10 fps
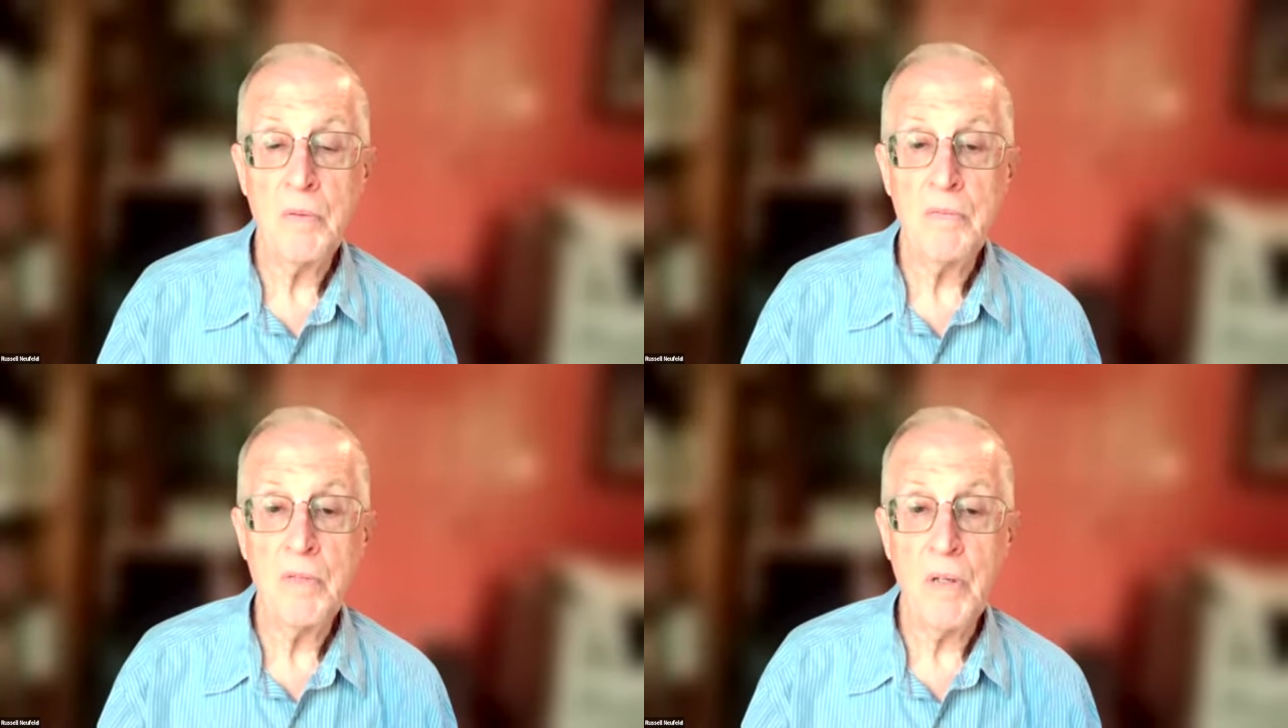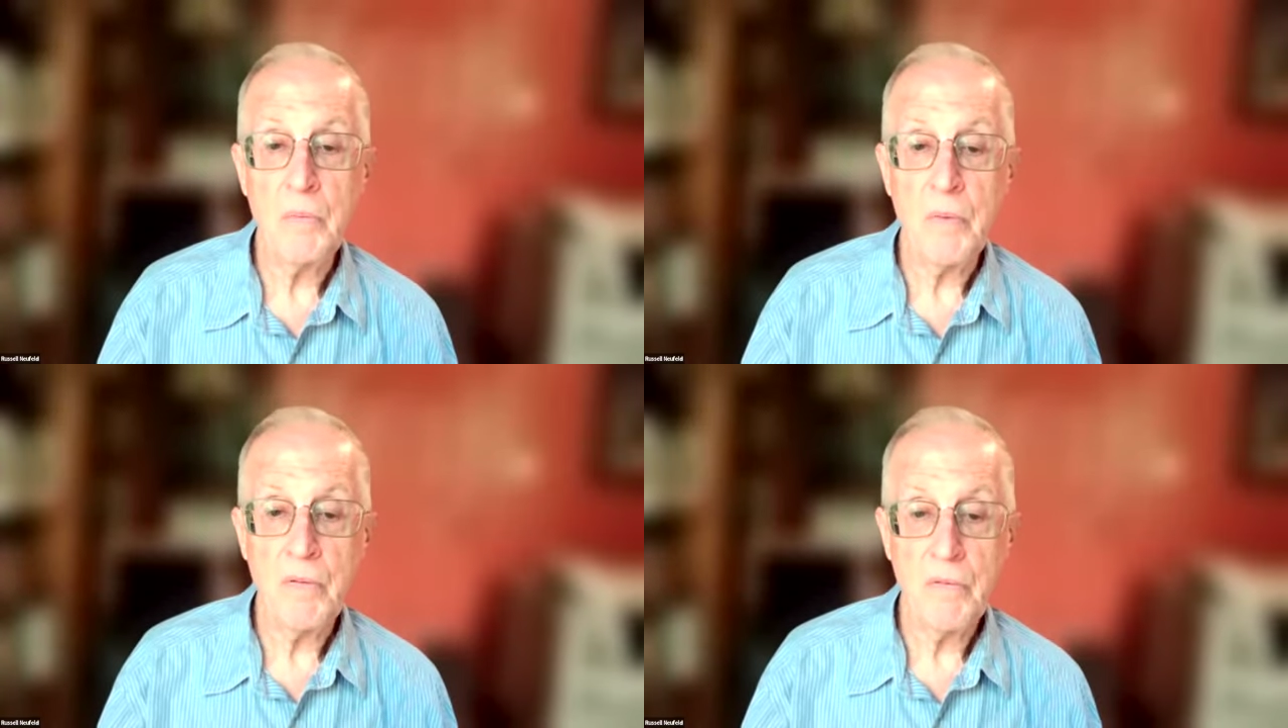dealt
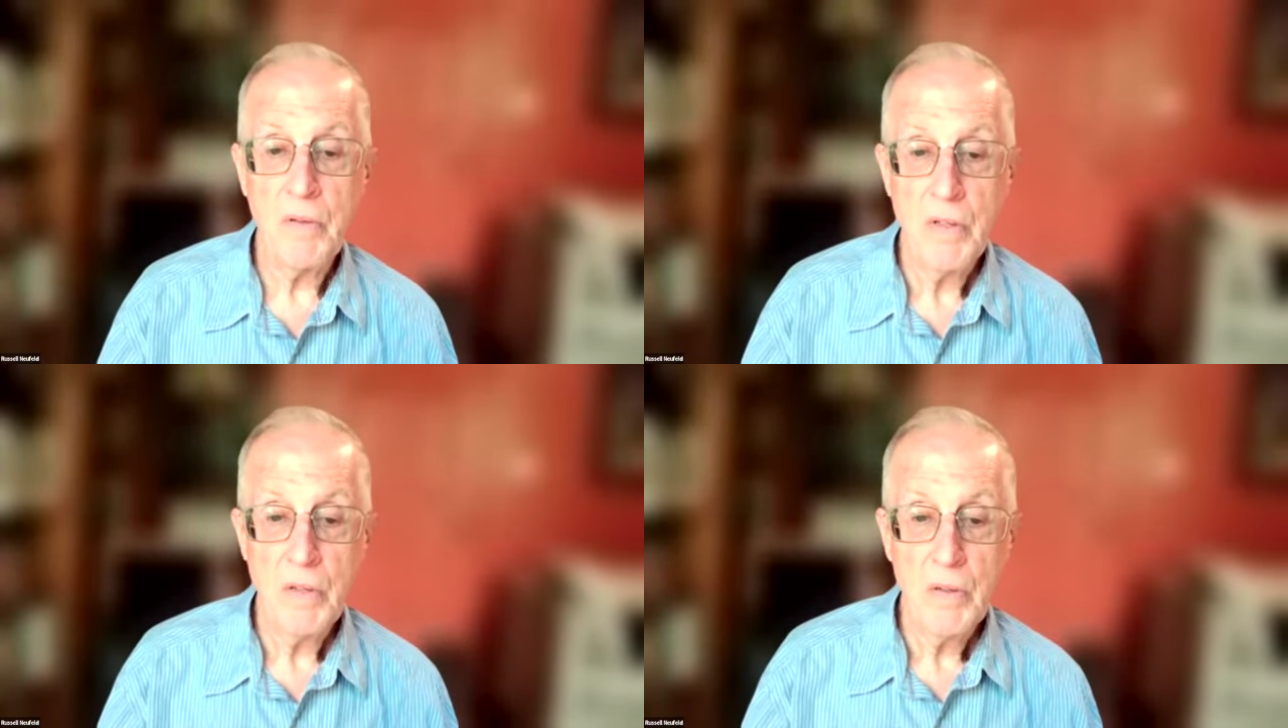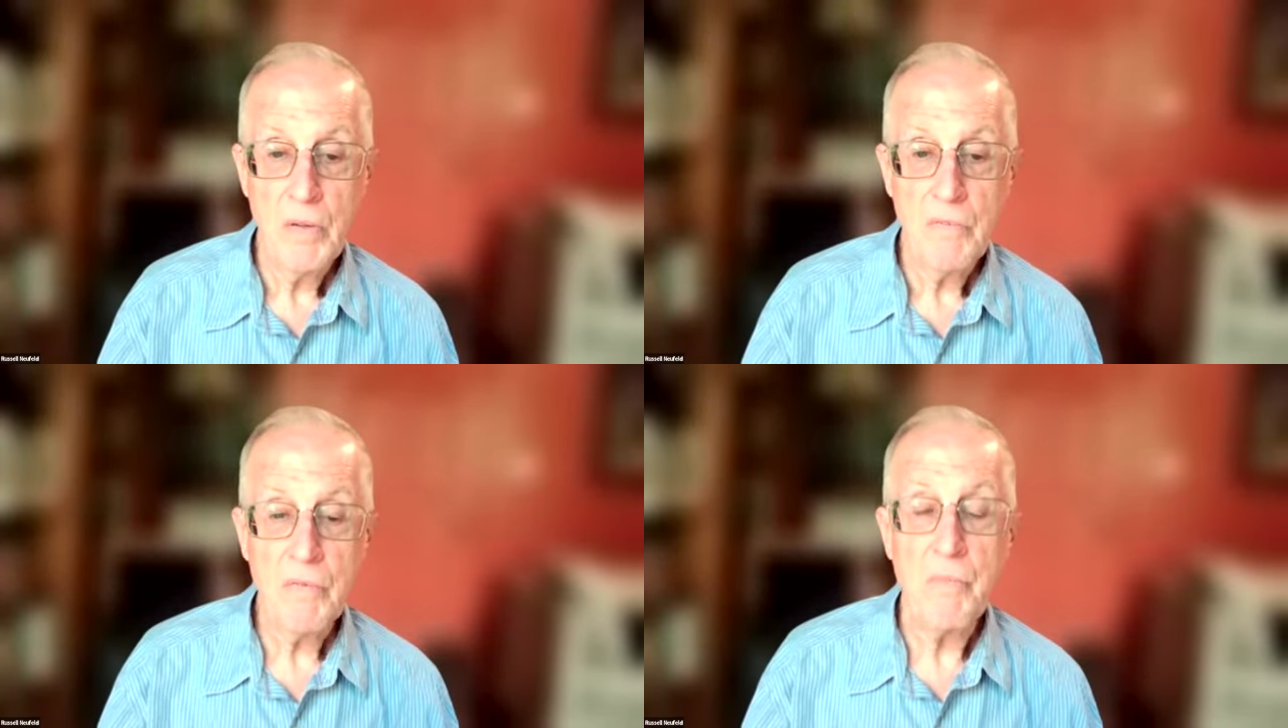with
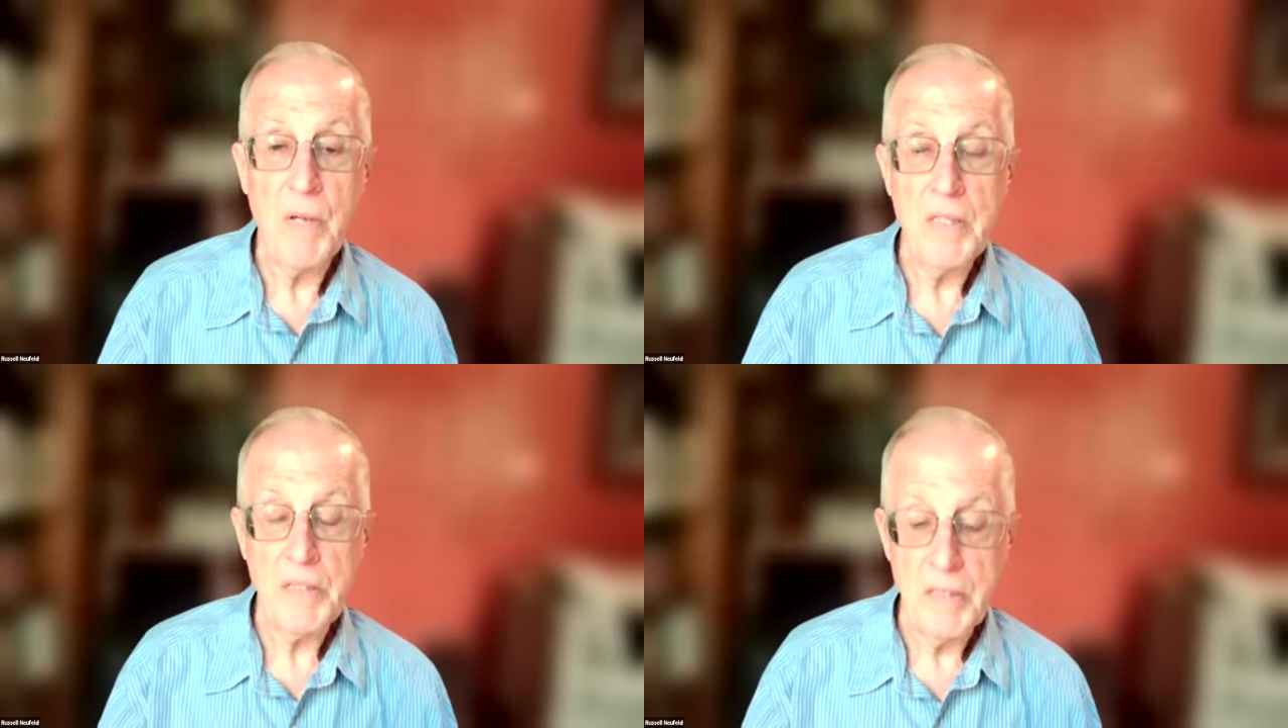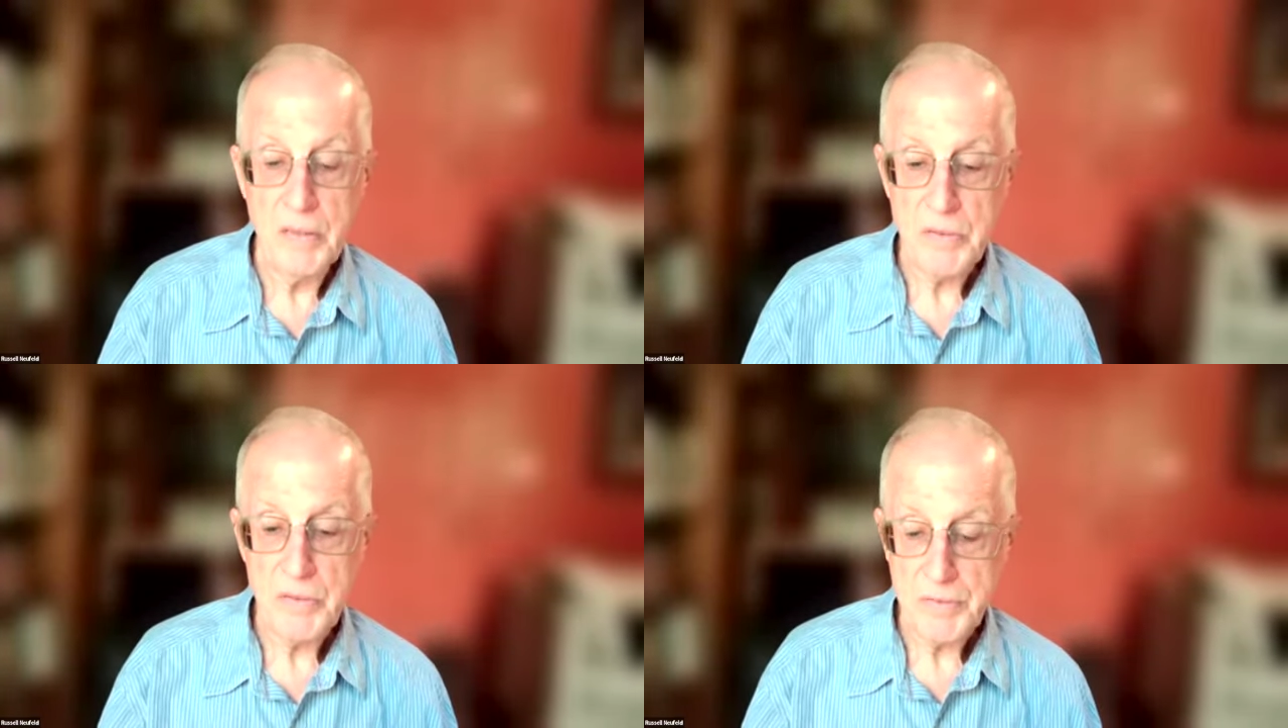for many
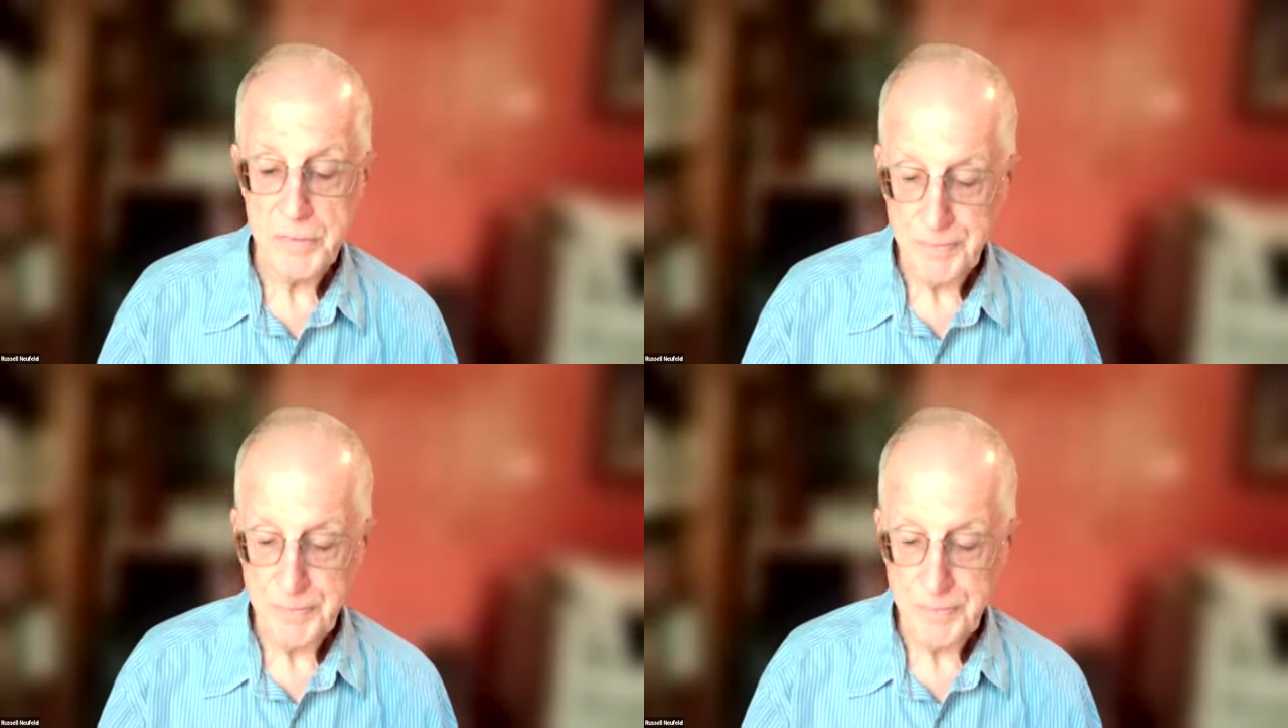years.